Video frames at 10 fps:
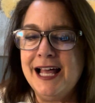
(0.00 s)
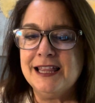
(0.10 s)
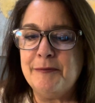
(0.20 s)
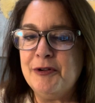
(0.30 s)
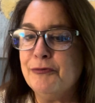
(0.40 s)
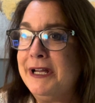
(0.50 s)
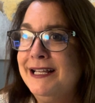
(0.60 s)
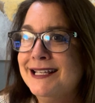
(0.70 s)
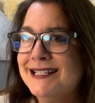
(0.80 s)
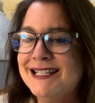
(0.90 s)
Let me read
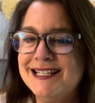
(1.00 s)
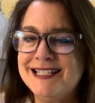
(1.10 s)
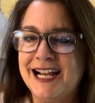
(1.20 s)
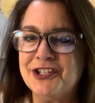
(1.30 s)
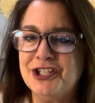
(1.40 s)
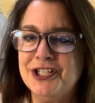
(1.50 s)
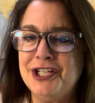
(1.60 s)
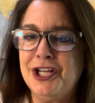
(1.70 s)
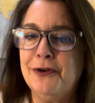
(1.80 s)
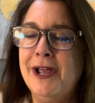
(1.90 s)
this section
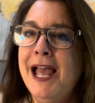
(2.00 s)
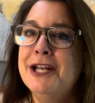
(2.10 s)
to you.